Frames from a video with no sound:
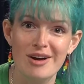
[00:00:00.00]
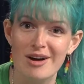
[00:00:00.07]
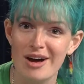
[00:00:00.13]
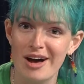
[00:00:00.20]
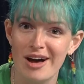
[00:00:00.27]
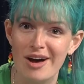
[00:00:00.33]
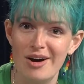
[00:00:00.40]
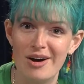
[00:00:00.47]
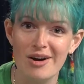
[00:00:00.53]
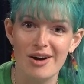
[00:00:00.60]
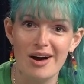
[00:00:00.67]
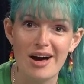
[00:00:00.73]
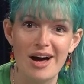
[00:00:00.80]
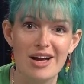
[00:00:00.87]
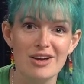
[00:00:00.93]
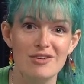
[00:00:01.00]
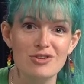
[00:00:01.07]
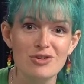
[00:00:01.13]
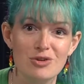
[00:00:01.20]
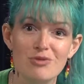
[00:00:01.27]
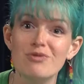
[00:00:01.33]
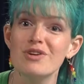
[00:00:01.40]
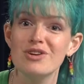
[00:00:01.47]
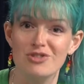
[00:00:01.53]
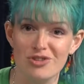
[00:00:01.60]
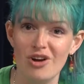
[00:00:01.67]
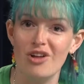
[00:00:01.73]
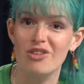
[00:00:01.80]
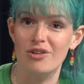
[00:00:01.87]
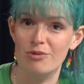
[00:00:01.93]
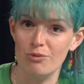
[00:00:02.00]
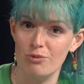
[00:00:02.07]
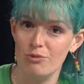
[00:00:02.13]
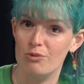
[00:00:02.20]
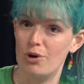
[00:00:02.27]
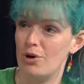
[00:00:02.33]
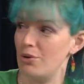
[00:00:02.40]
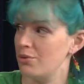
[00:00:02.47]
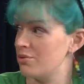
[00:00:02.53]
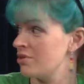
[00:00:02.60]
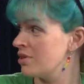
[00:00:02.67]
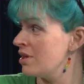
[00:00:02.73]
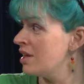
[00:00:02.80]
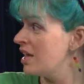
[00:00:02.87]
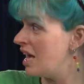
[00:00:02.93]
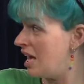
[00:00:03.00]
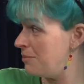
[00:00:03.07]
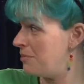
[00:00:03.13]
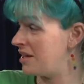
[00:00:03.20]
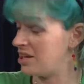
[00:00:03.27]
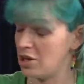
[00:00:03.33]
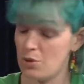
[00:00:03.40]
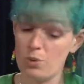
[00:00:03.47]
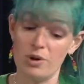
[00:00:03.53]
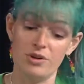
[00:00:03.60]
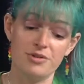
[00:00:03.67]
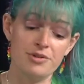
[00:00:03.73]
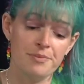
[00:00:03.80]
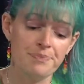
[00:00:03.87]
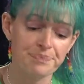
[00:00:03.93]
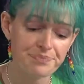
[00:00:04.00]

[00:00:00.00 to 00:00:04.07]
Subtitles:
I do finish all the rows and make a quilt.